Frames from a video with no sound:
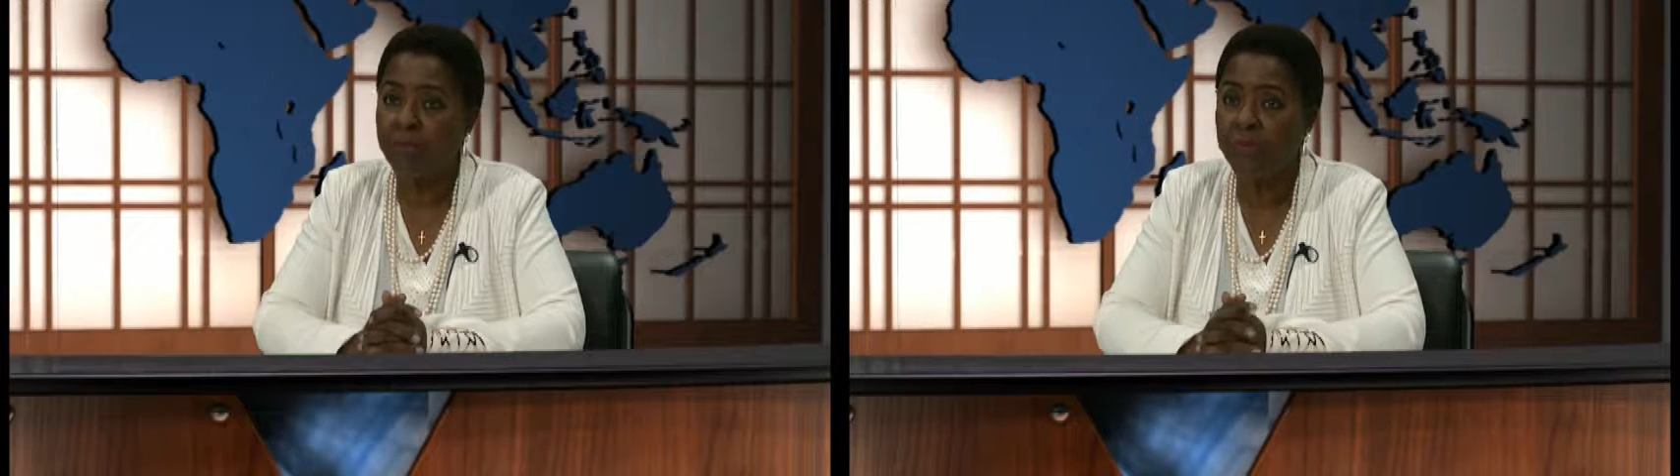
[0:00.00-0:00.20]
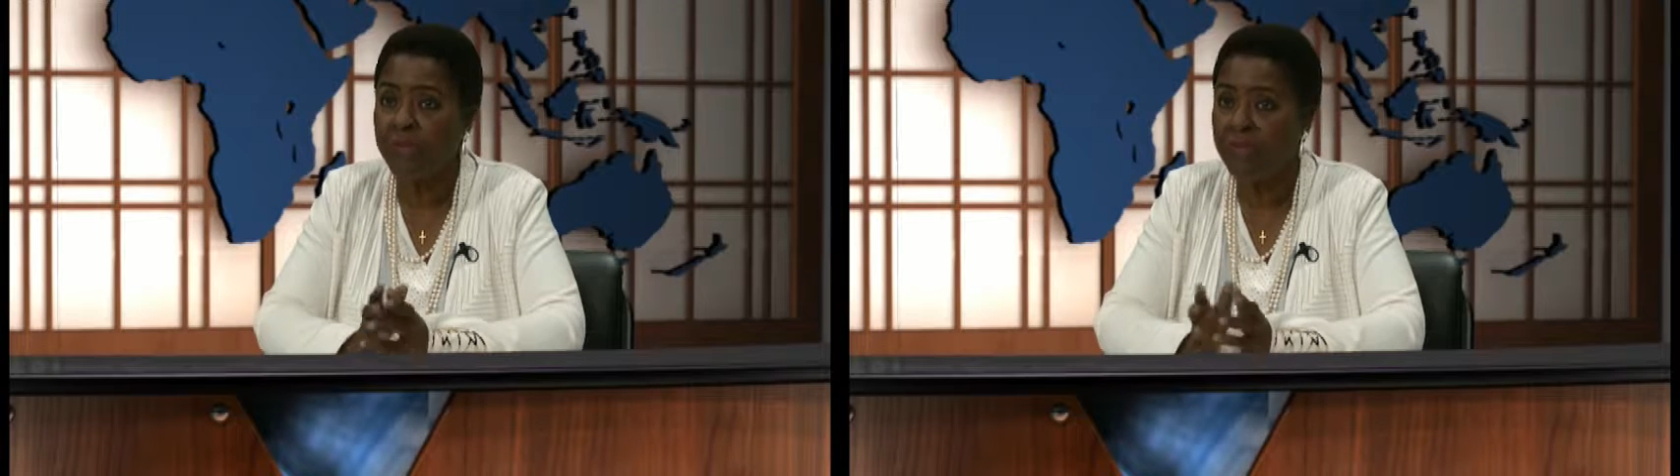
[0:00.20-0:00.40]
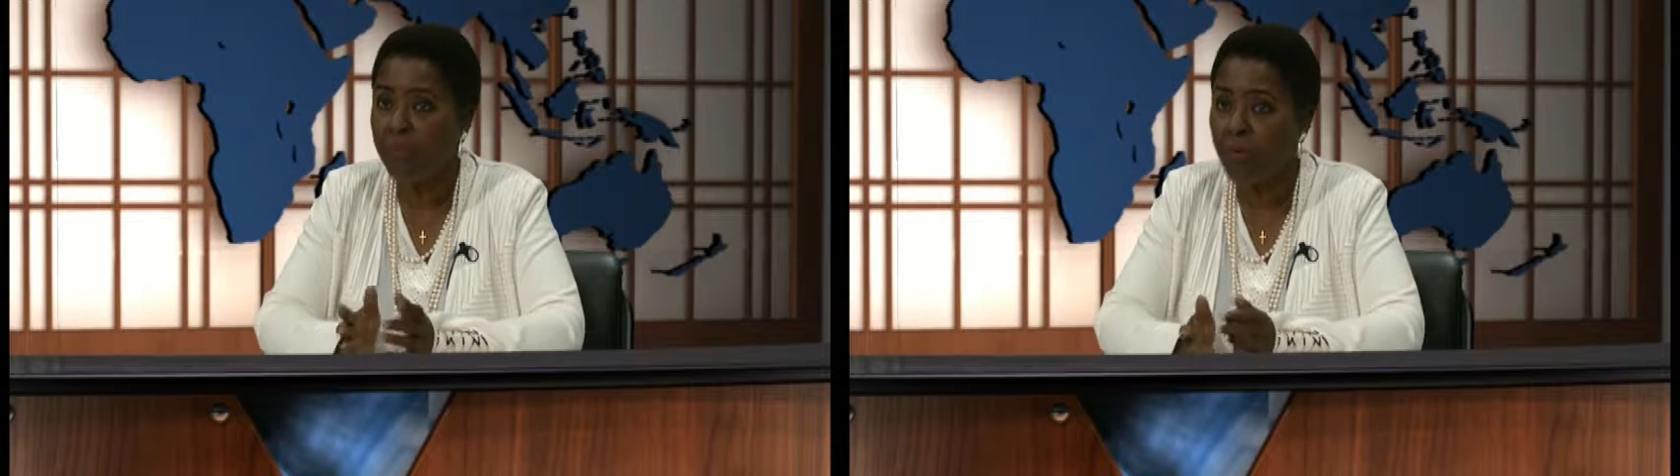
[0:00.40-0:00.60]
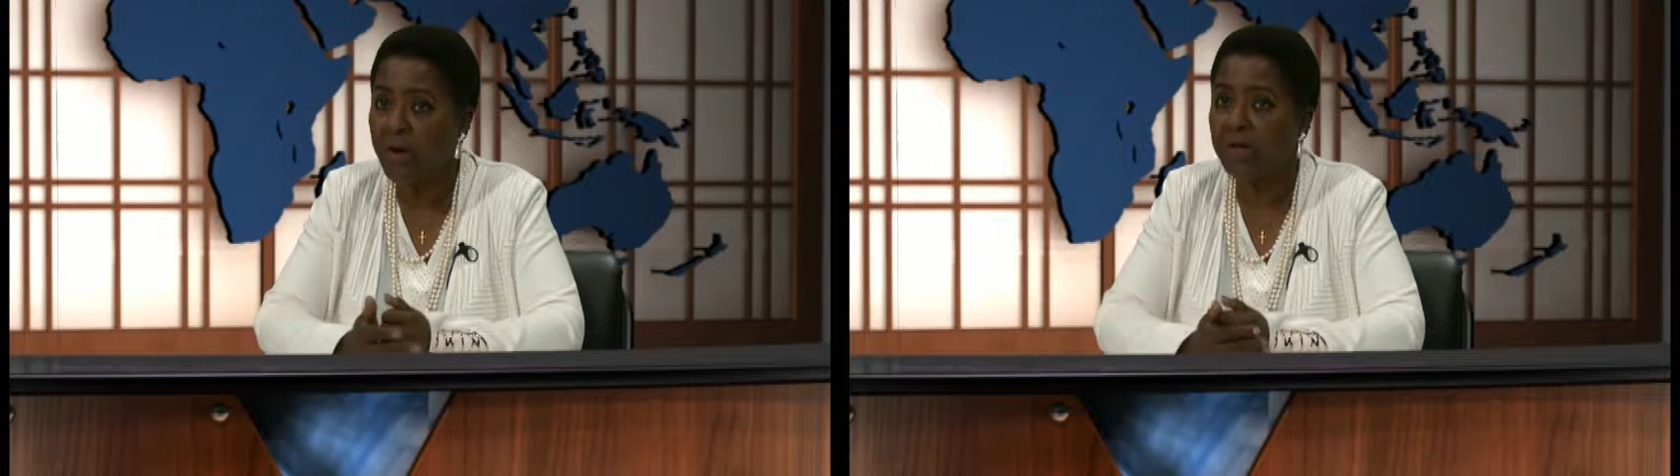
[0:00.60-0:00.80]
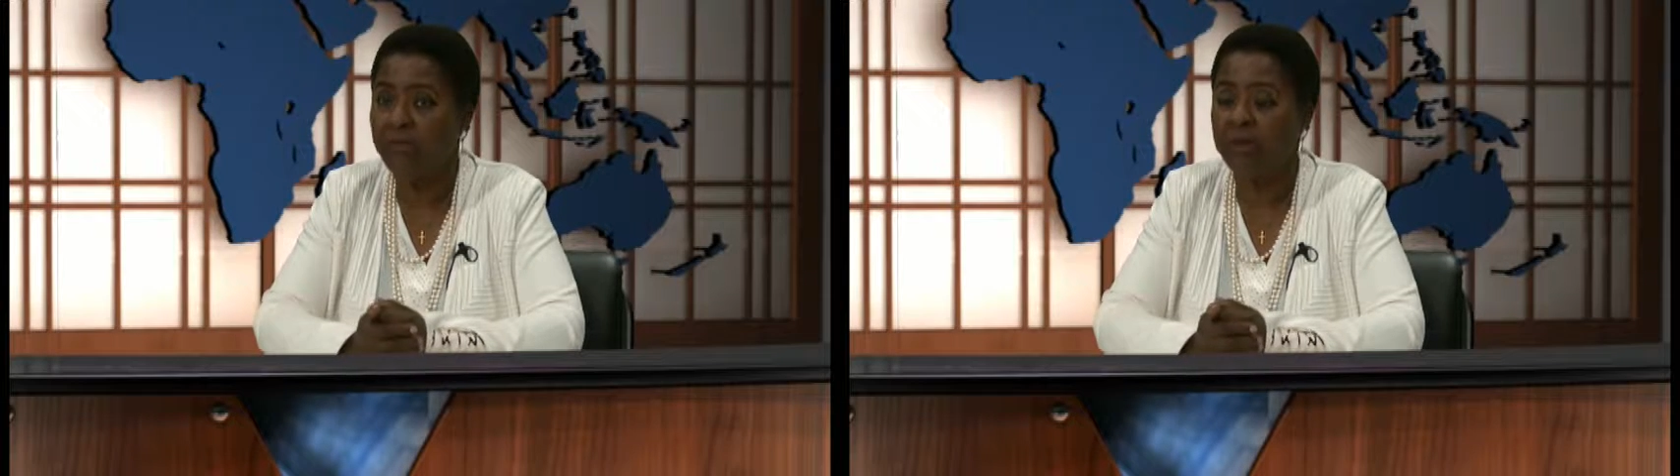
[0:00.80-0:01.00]
with these
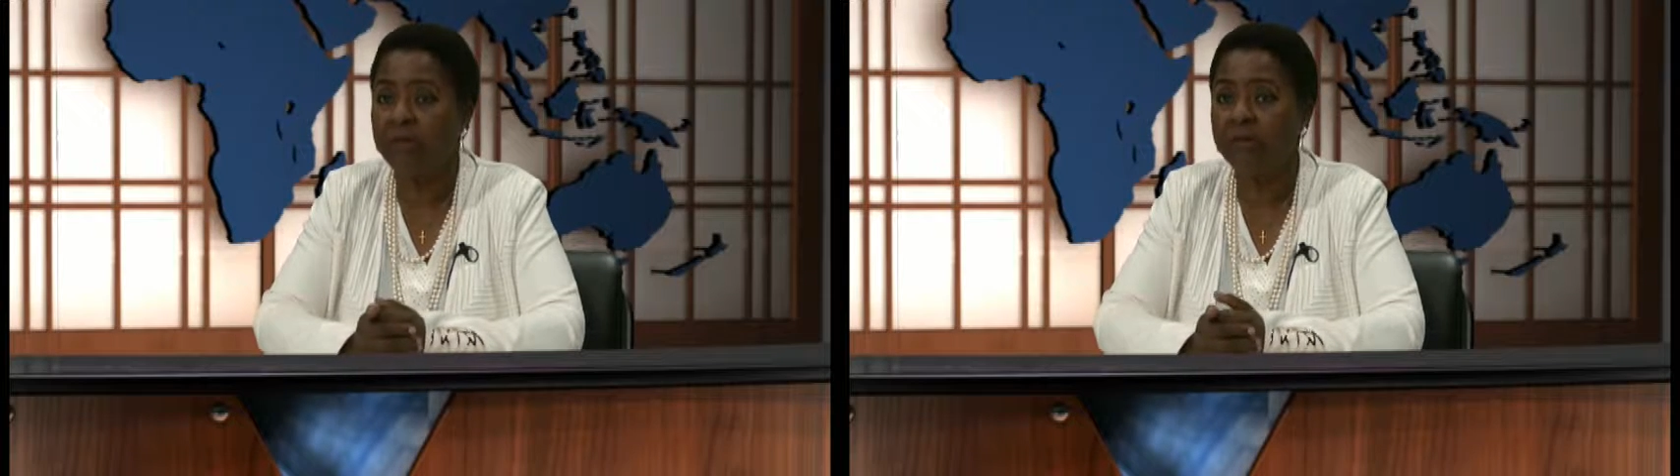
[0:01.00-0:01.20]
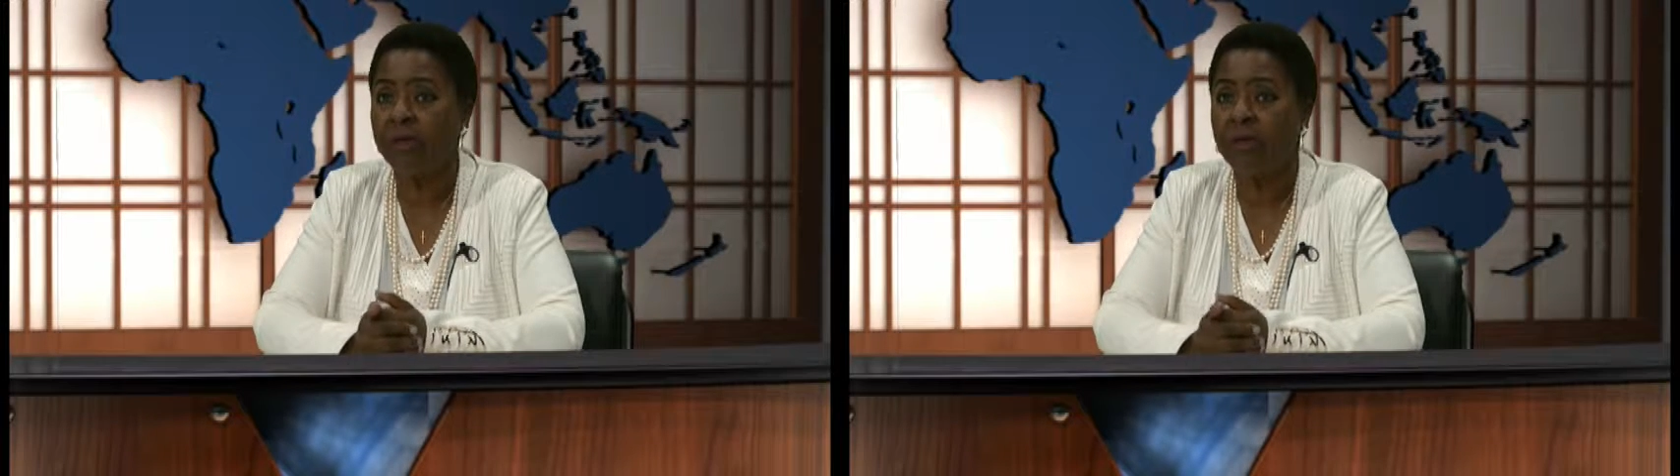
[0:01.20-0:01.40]
mortgages